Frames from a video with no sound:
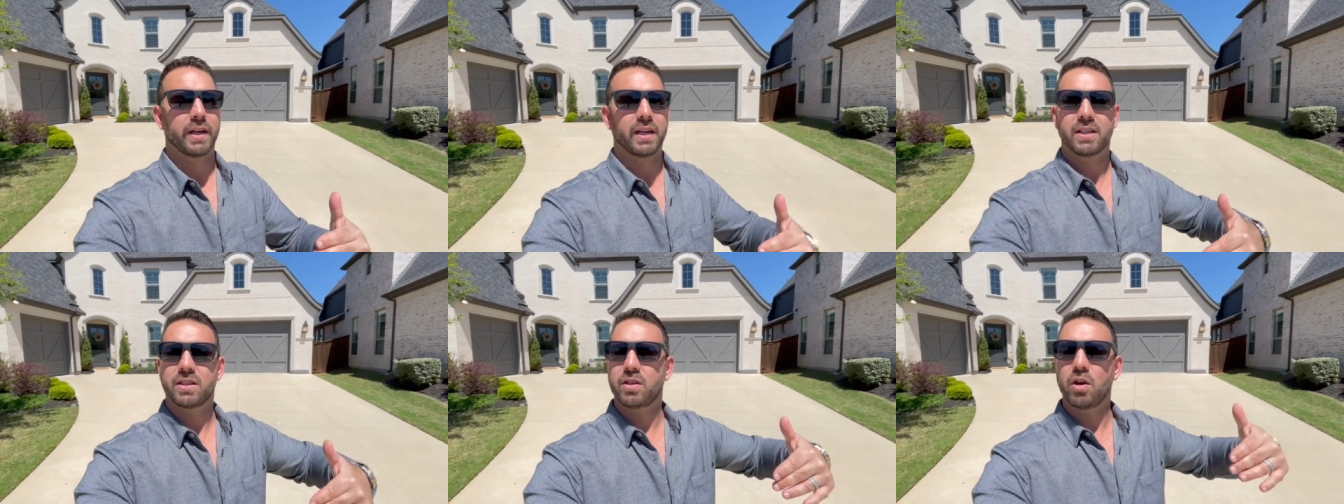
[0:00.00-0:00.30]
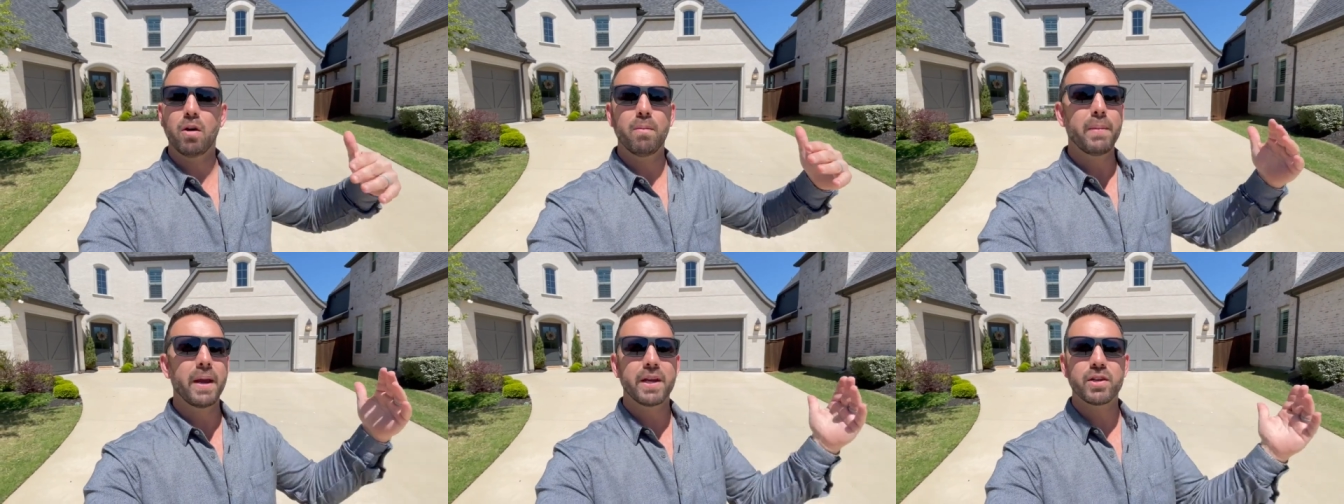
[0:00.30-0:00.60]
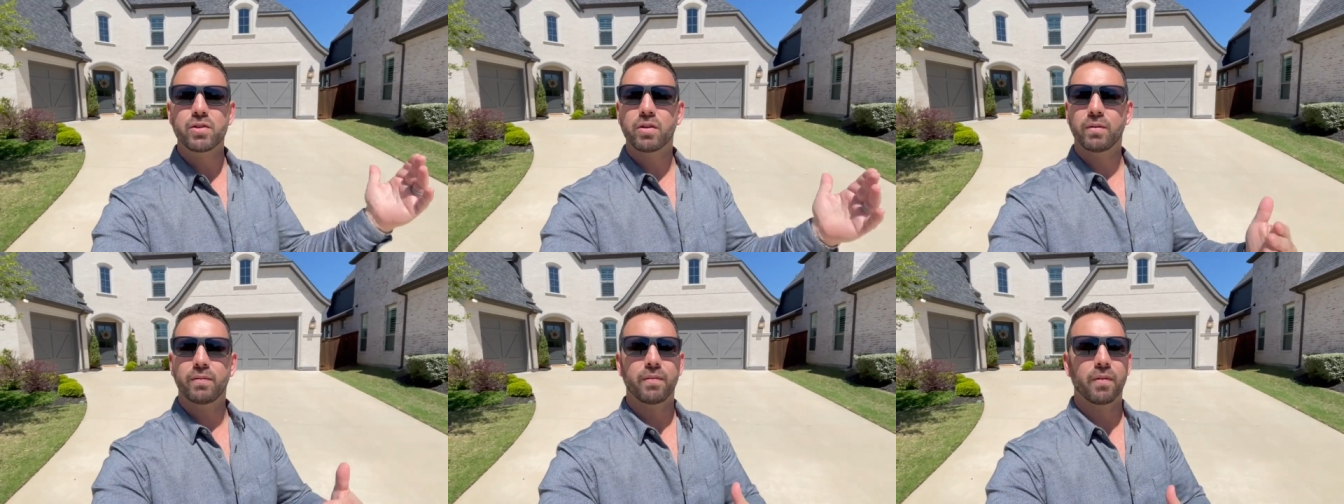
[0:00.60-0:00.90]
It's no
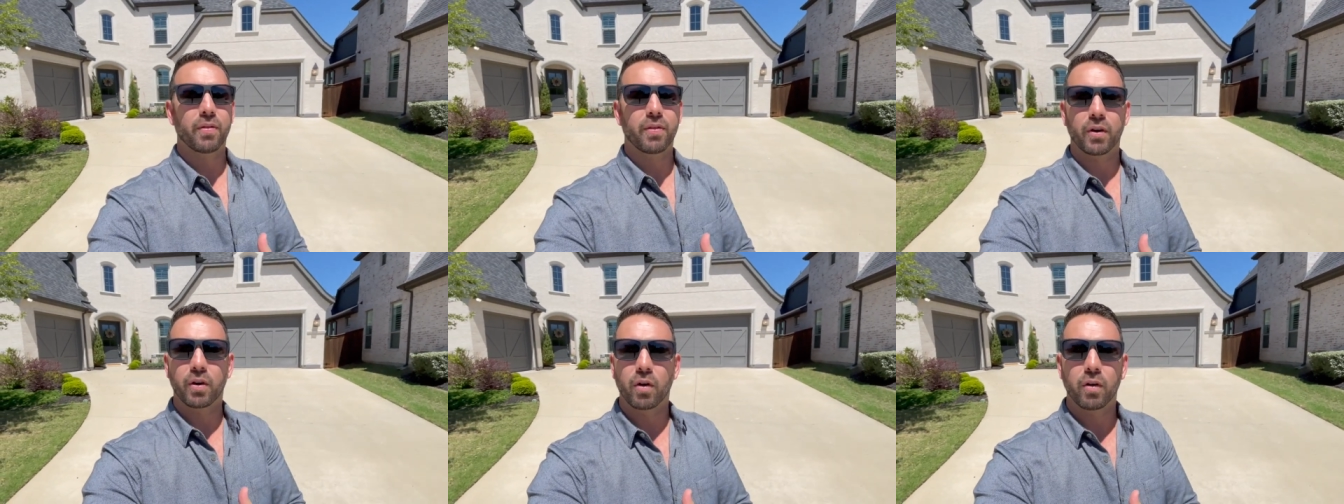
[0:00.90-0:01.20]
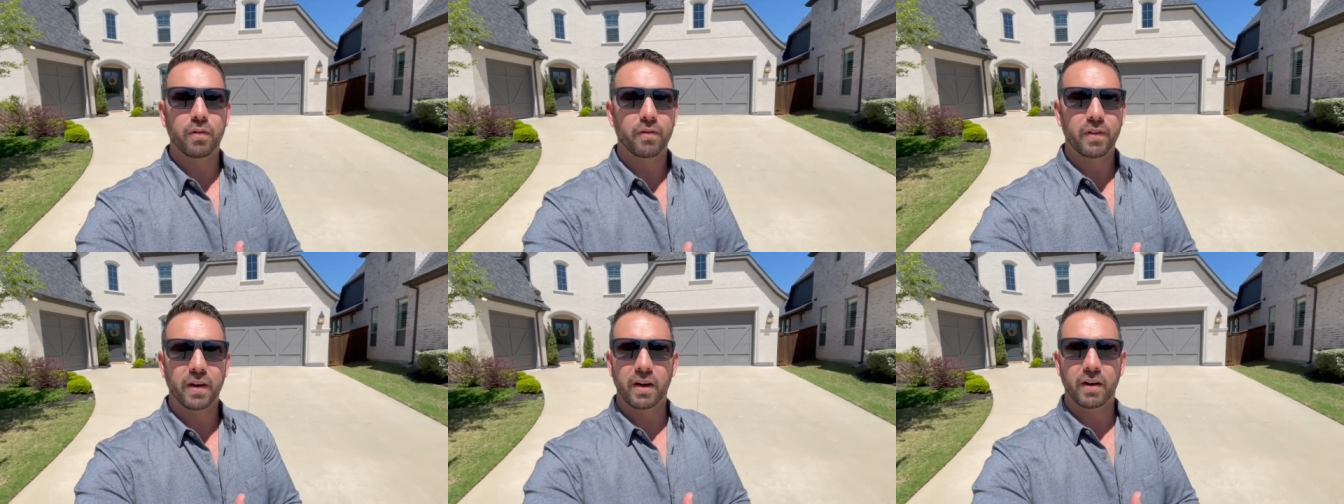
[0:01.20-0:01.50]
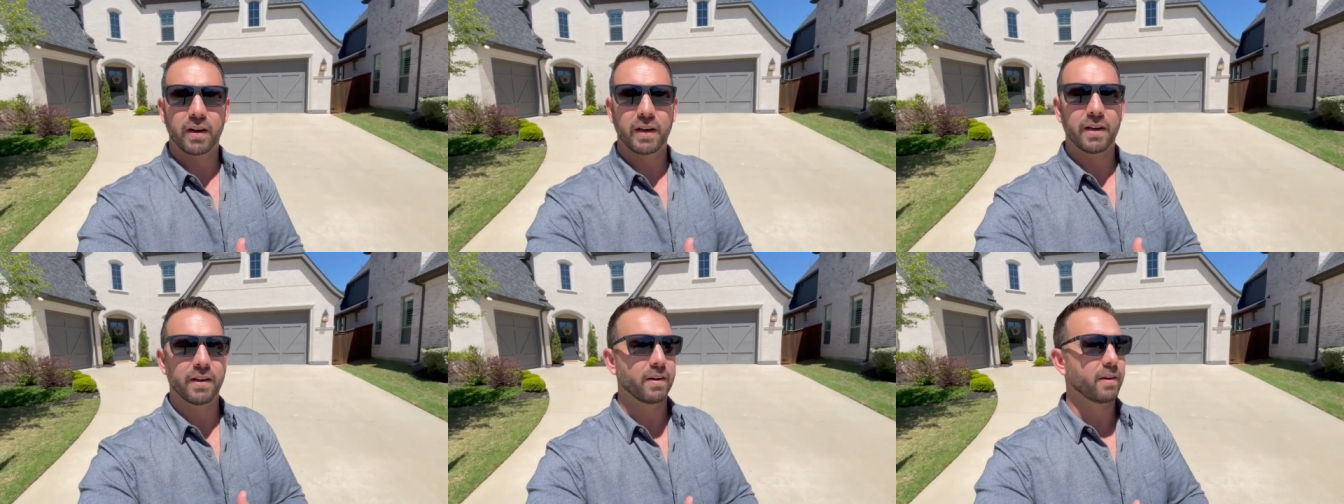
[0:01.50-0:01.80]
major
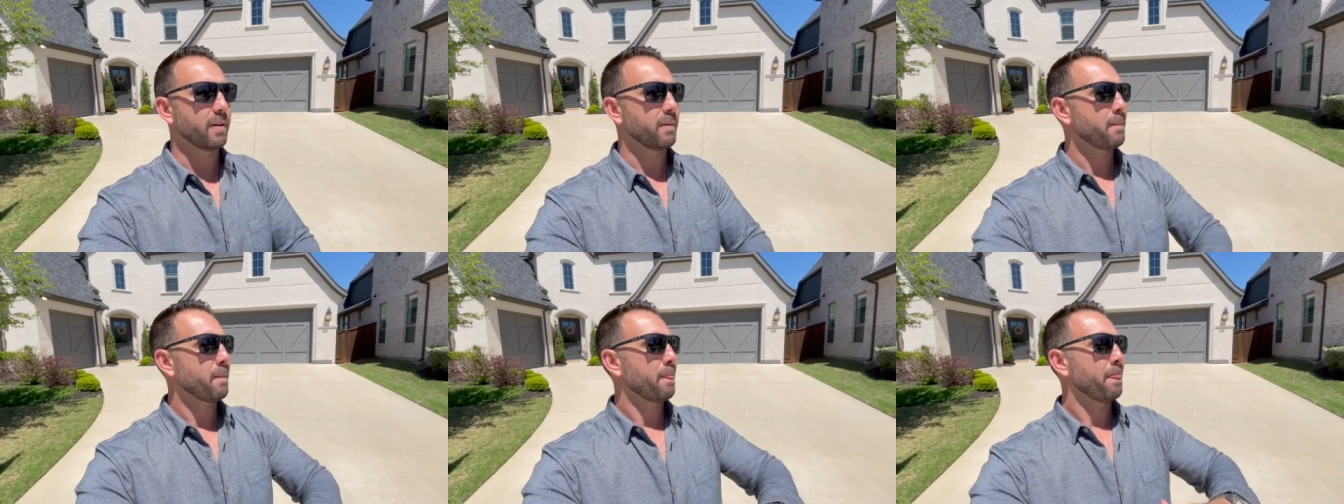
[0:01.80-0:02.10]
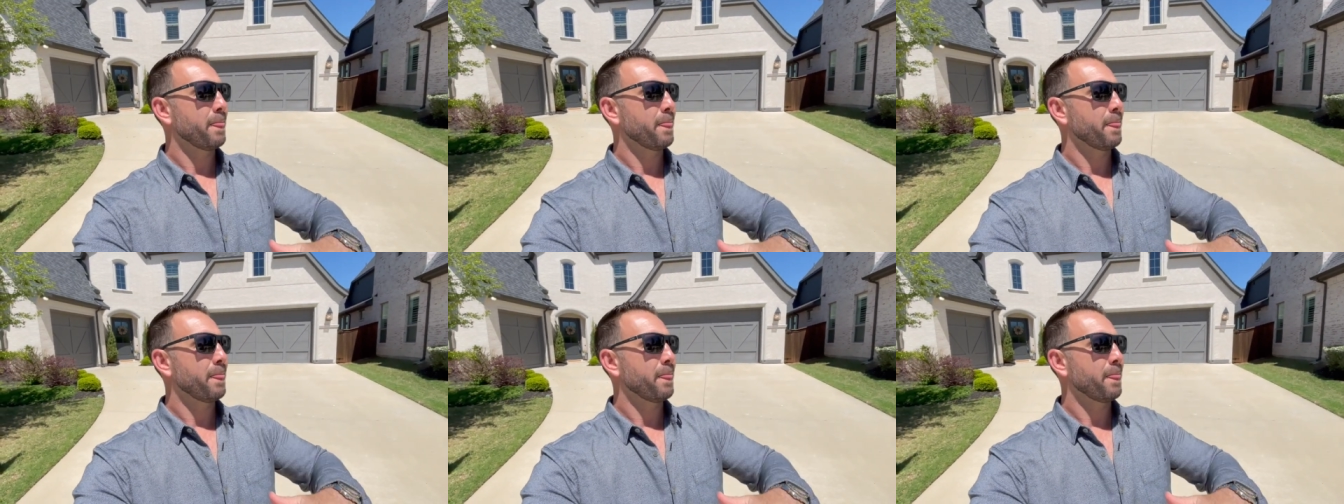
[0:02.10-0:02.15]
thoroughfare here.